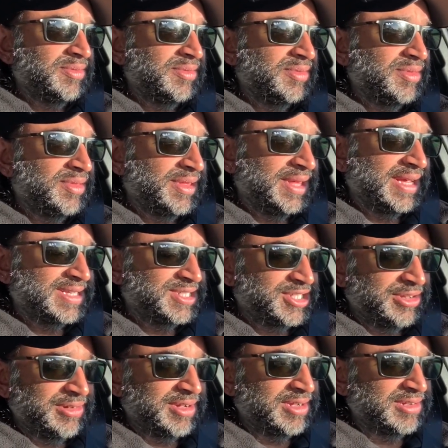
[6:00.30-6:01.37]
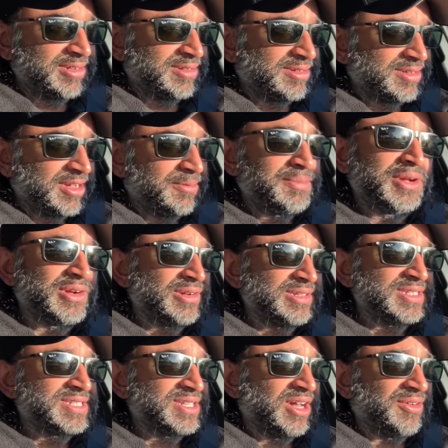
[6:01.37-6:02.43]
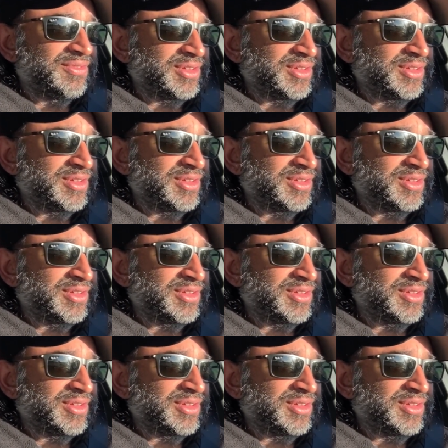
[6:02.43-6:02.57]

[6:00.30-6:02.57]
the exterior appearance of the